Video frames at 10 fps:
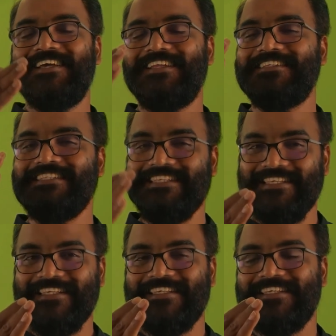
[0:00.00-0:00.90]
and
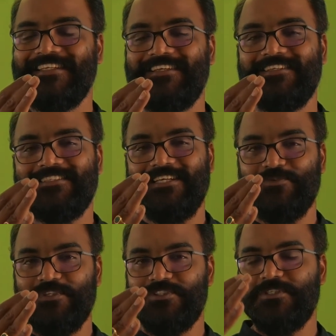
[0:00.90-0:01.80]
D incorrect
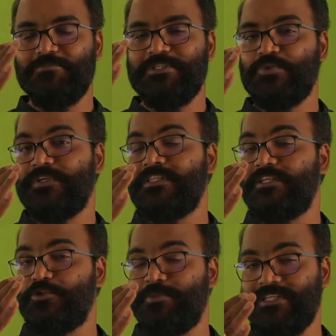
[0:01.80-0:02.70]
conversion between
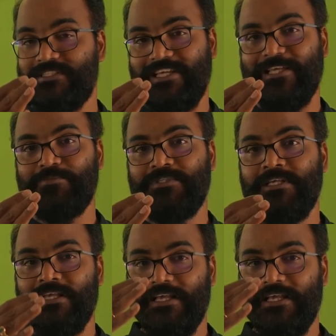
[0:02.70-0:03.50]
the numeric types,